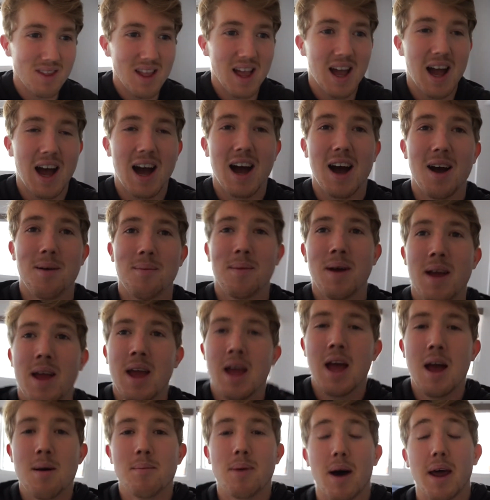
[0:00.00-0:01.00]
Um,
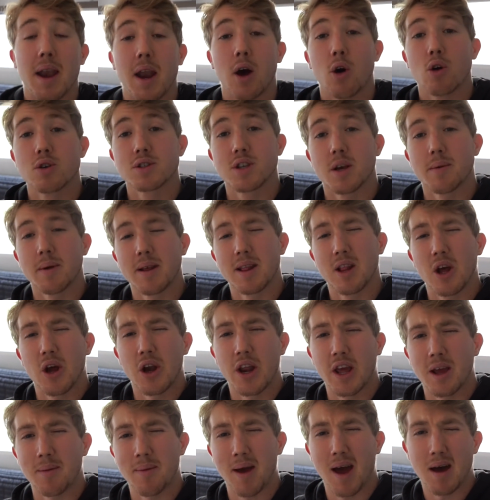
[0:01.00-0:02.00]
but also been
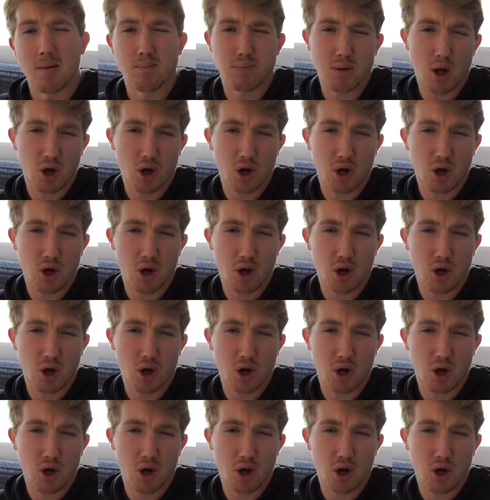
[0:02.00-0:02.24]
learning about